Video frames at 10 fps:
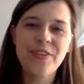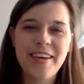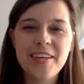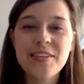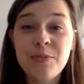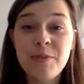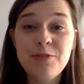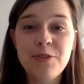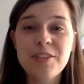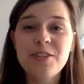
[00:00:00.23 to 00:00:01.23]
Thank you so much
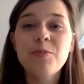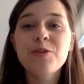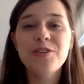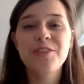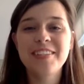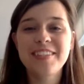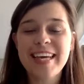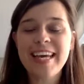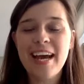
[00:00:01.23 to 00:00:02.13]
for this opportunity.